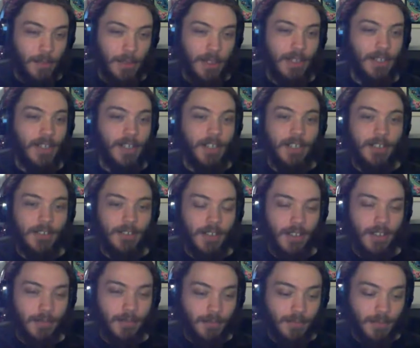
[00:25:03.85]
But
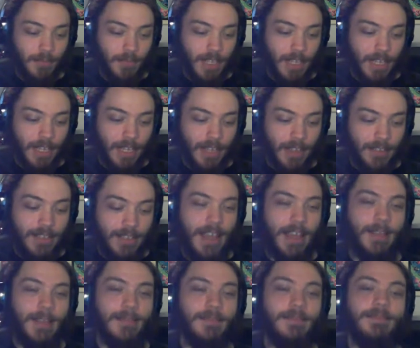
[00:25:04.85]
like I
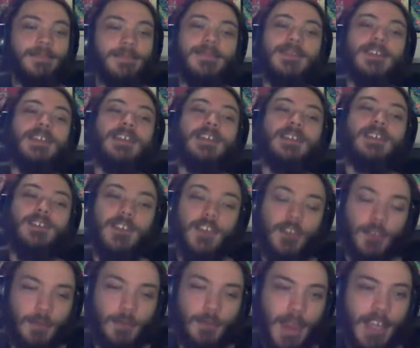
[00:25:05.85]
said,
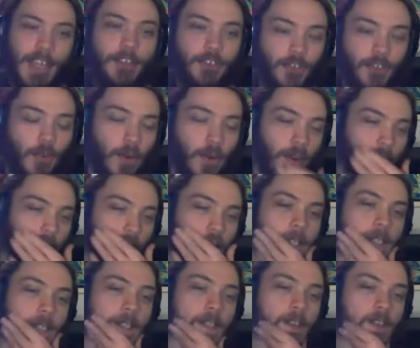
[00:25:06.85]
just make sure
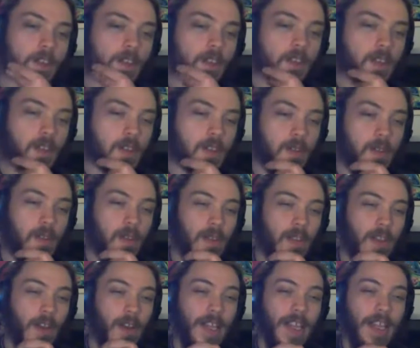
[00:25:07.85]
that
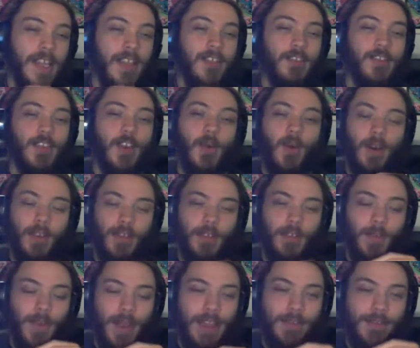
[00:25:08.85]
there is no other
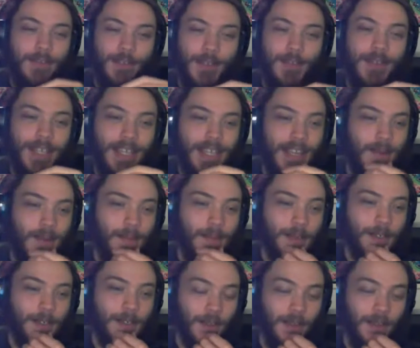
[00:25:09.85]
way for you to get what
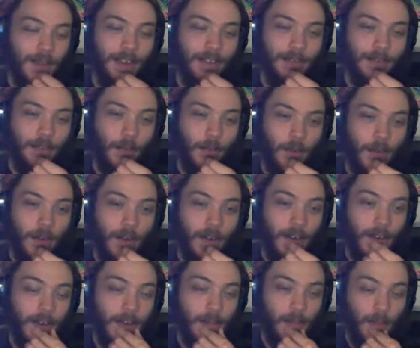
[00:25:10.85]
you're looking for
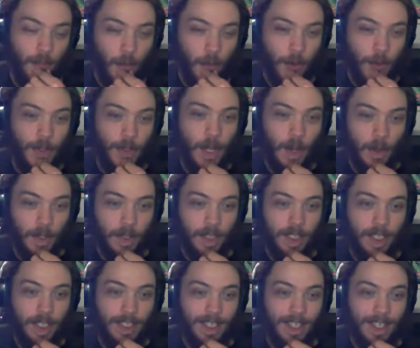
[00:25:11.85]
before you go to
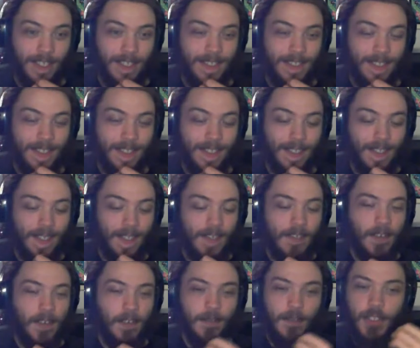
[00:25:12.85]
these sites,
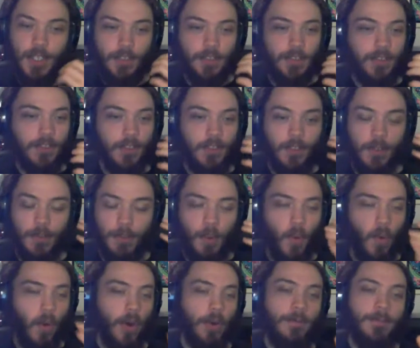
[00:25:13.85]
just to
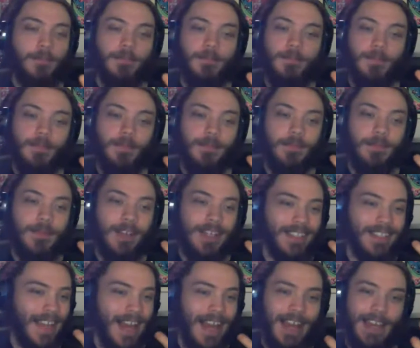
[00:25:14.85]
support
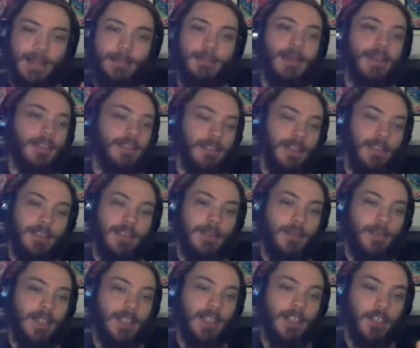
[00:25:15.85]
a dying business.
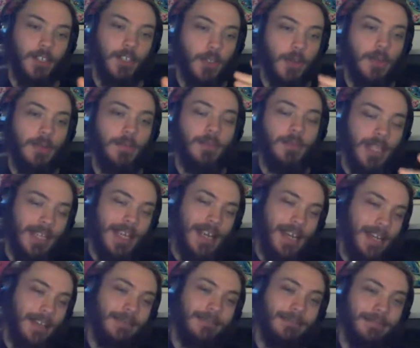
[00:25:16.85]
I mean, it shouldn't be
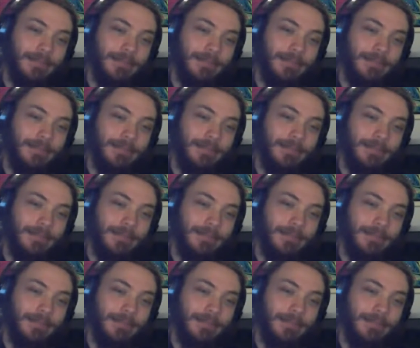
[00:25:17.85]
dying.